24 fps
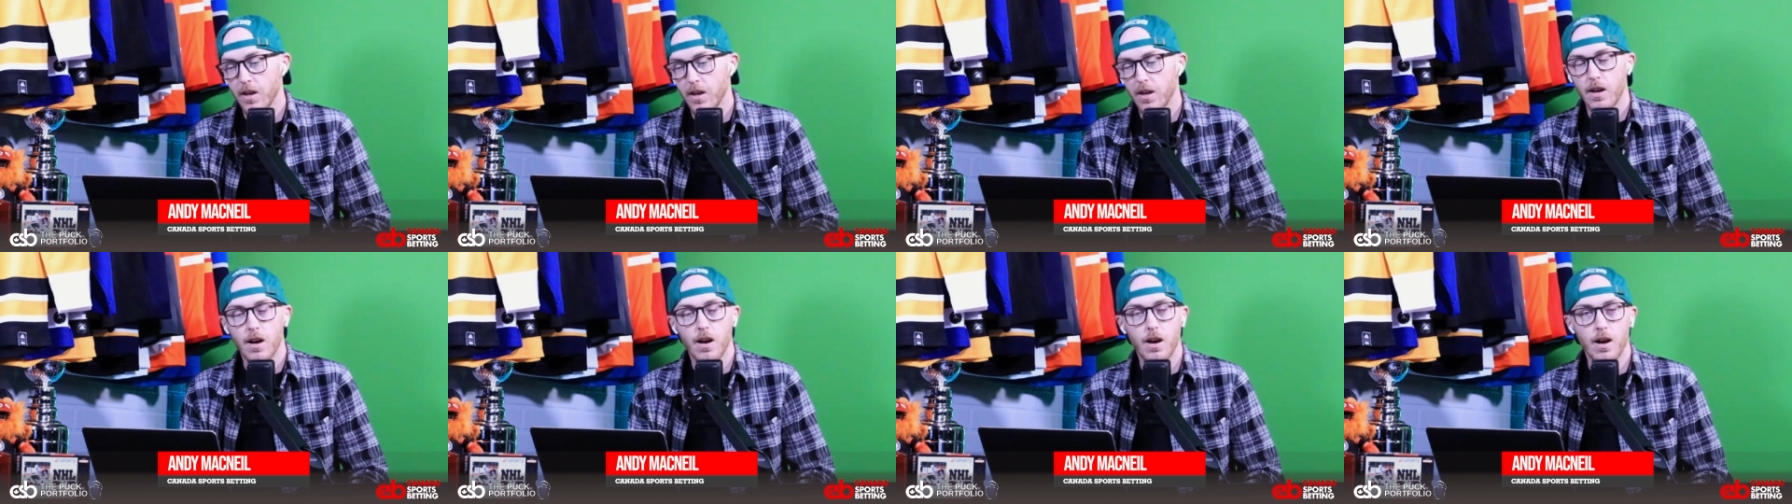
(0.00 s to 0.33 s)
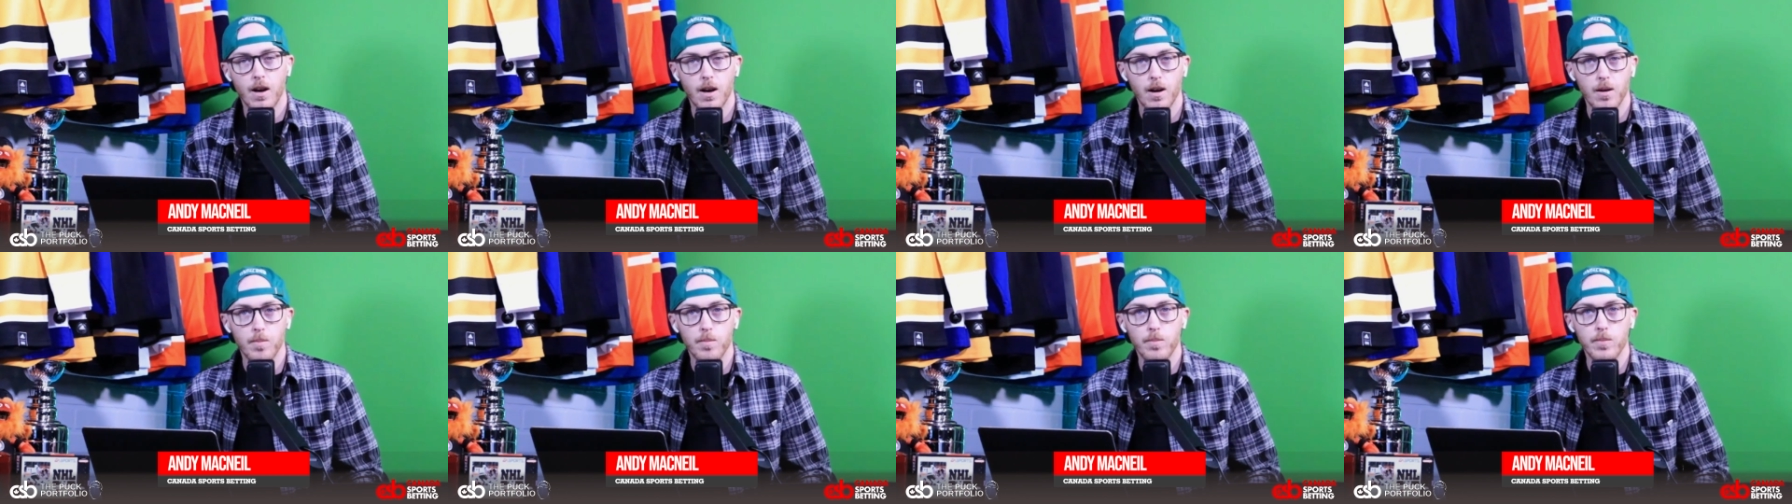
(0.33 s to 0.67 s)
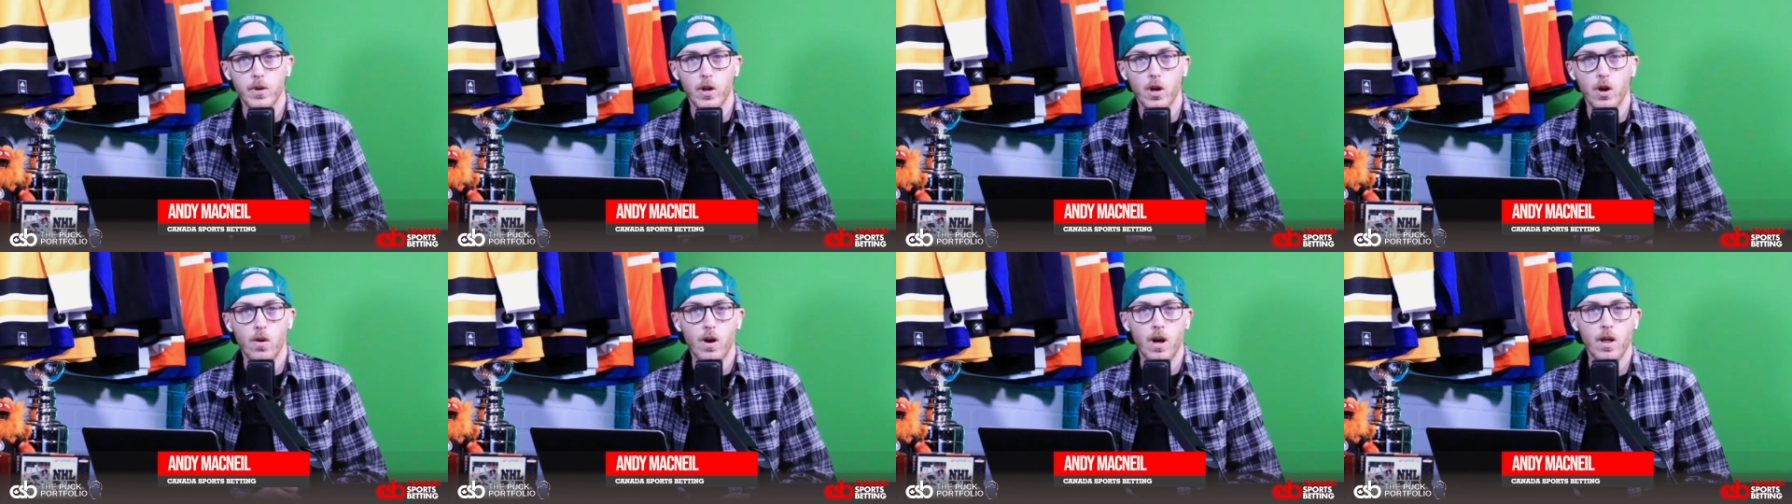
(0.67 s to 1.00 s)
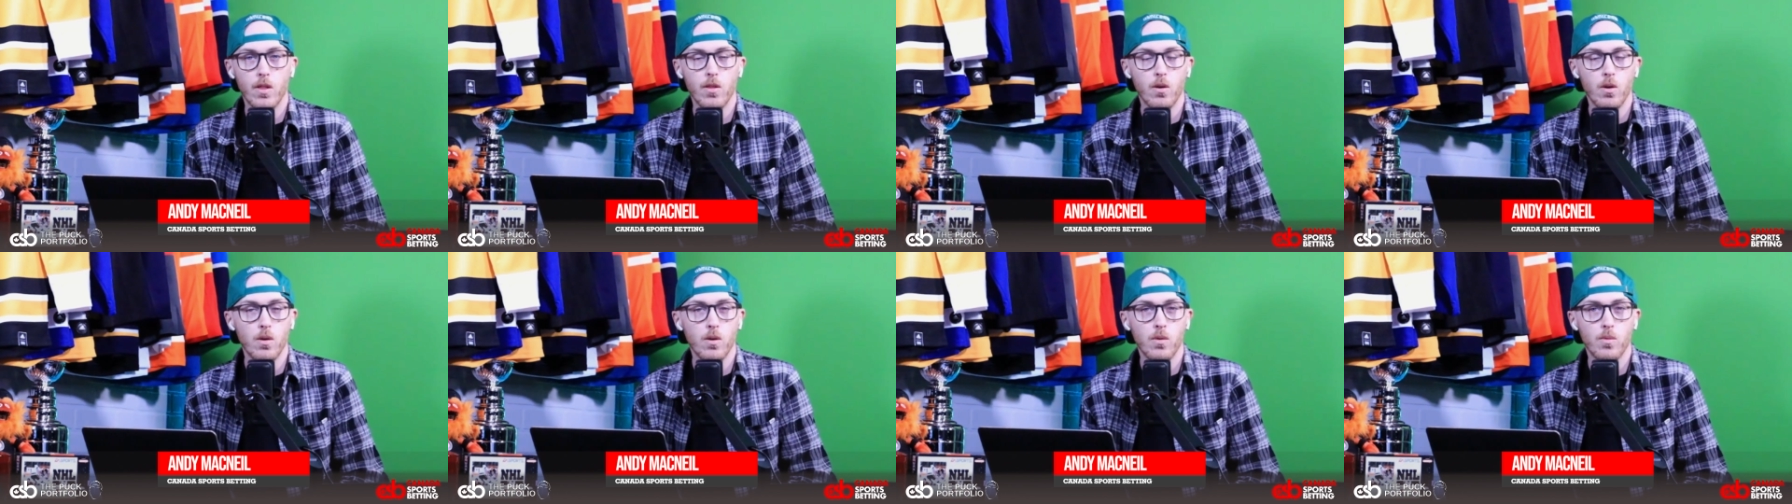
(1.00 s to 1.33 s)

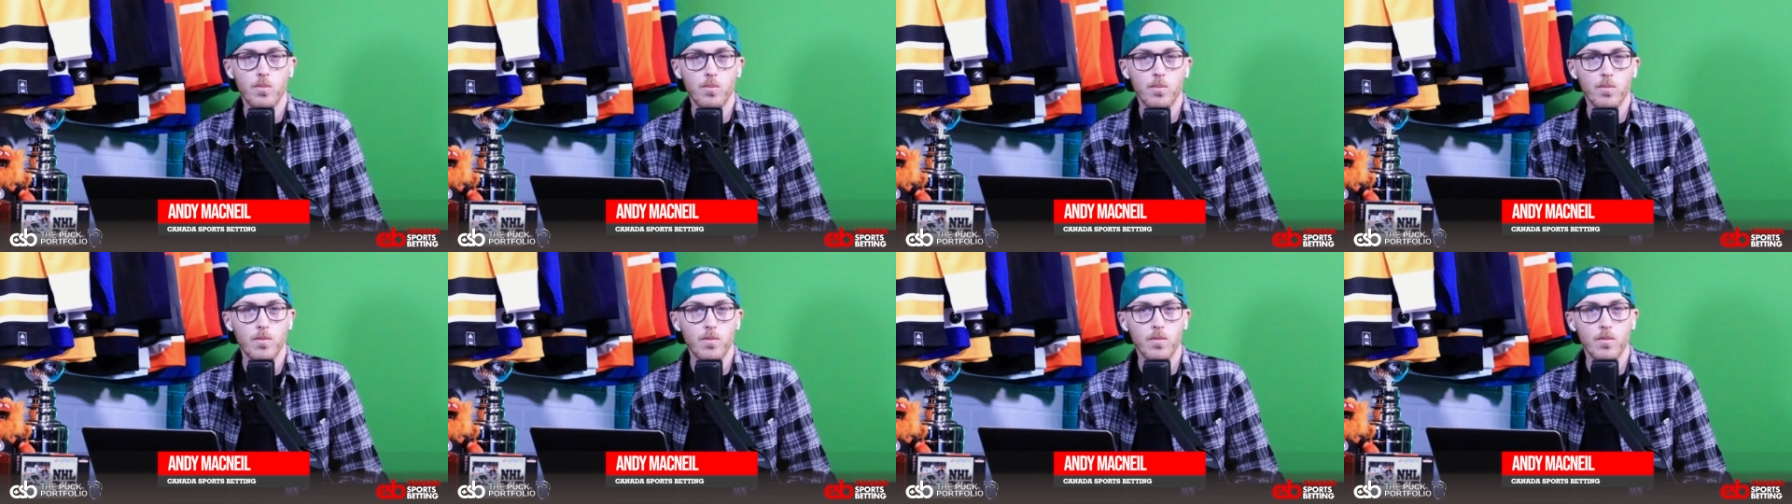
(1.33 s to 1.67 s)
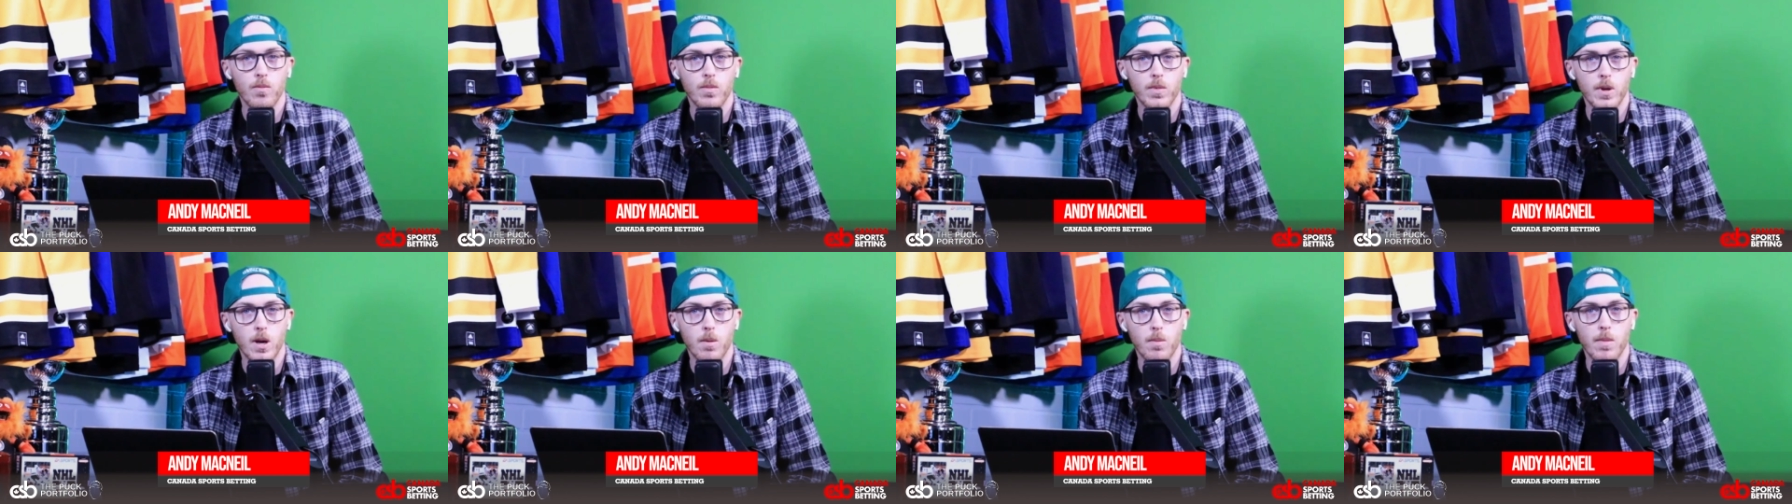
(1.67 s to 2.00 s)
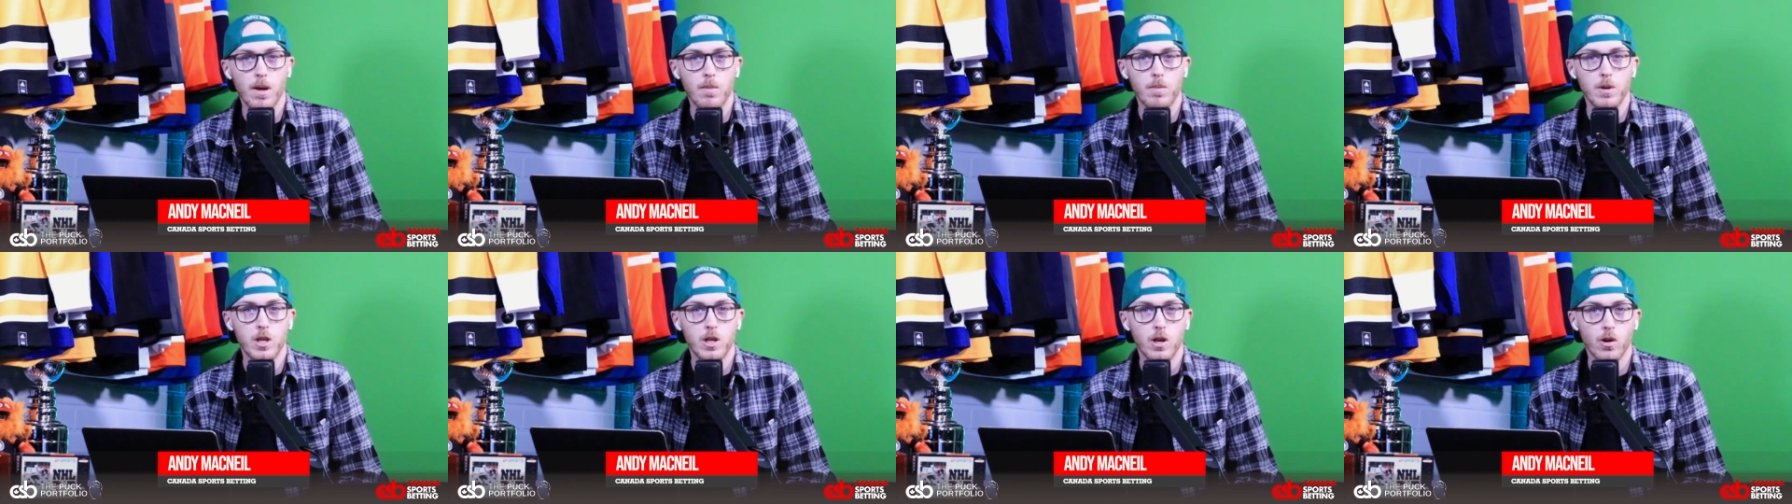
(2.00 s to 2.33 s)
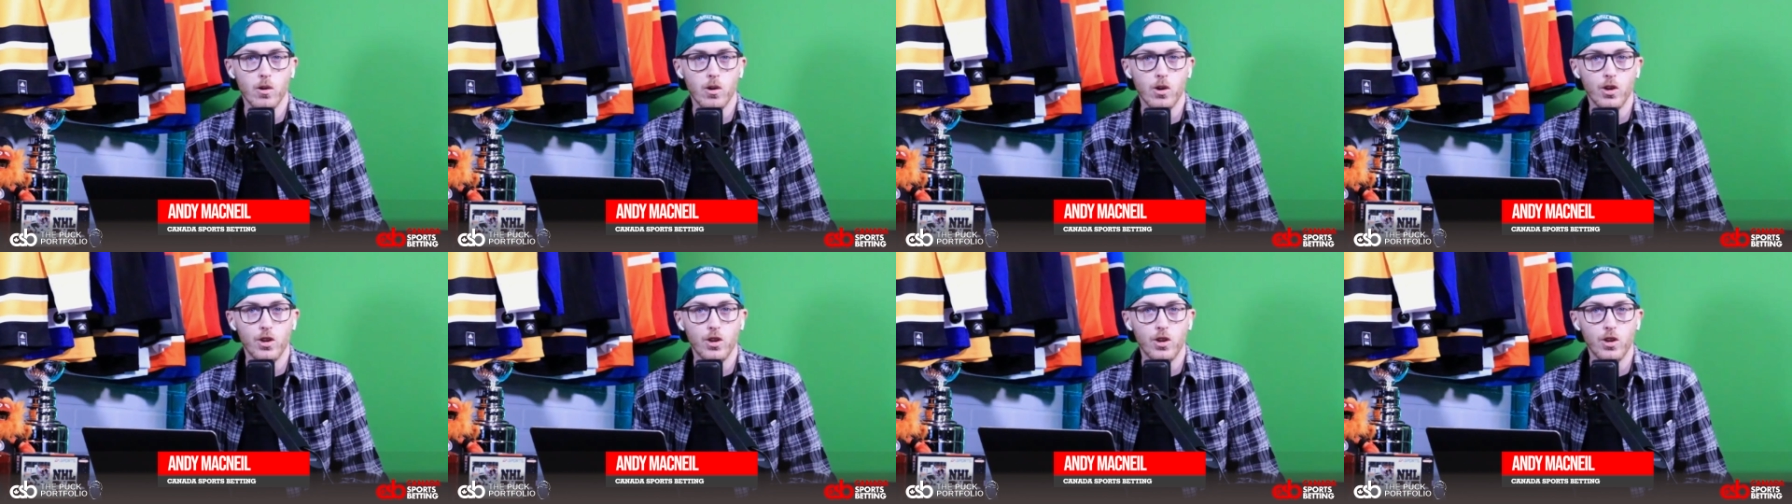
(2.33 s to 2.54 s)
although, maybe year to